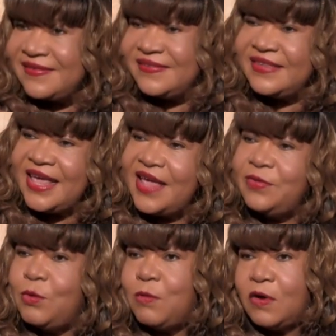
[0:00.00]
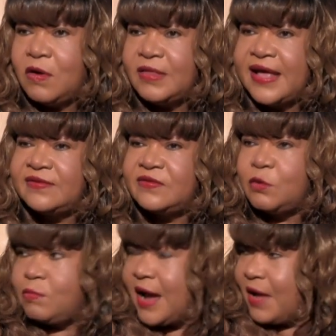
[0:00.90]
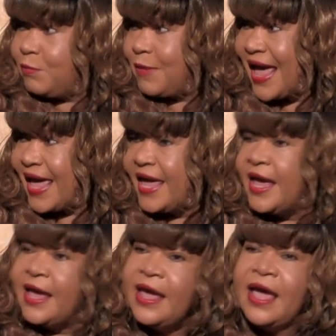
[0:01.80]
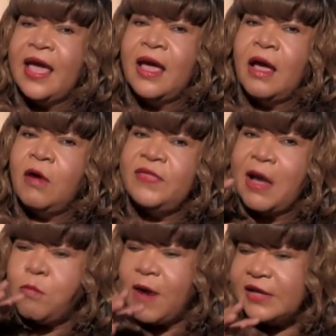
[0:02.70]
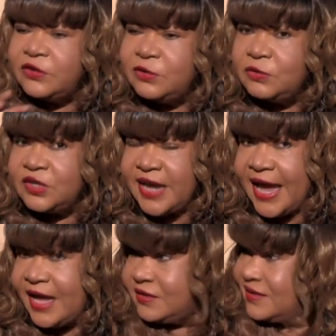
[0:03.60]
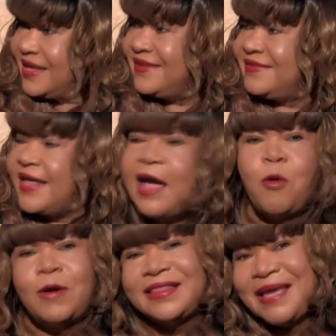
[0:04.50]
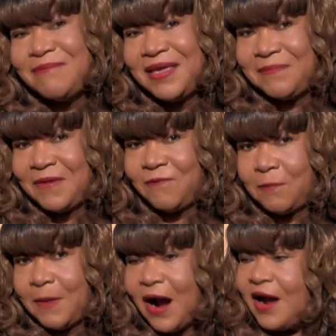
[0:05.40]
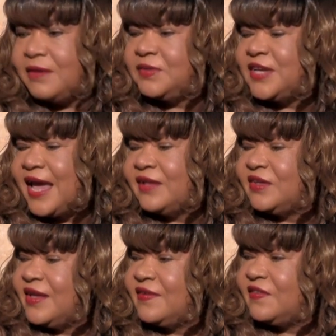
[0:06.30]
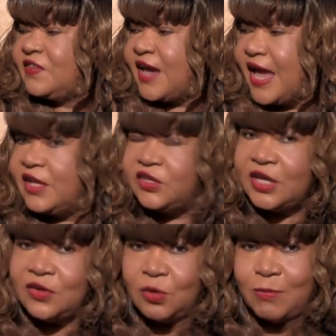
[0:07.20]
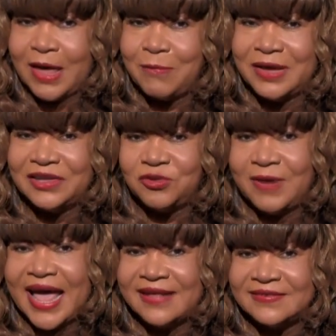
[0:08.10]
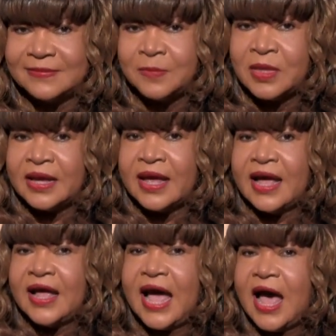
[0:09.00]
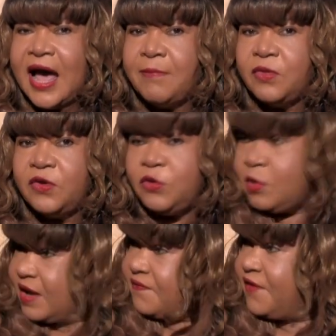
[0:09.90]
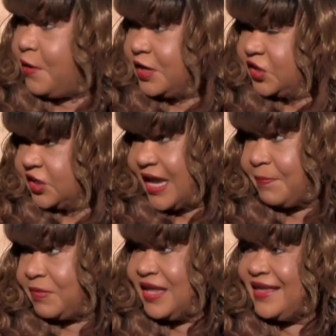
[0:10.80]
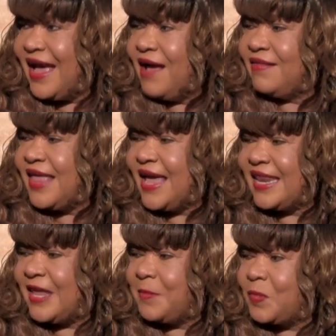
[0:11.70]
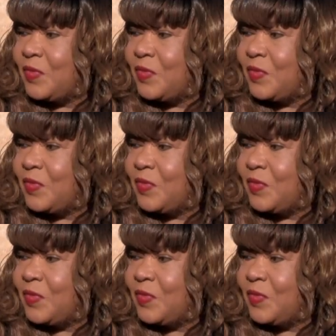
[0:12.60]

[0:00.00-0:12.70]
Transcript: is seeing the world as the runway. Now, once you change these things, oh, and let me be, part of changing is changing the way we dress. You're a very shapely young lady,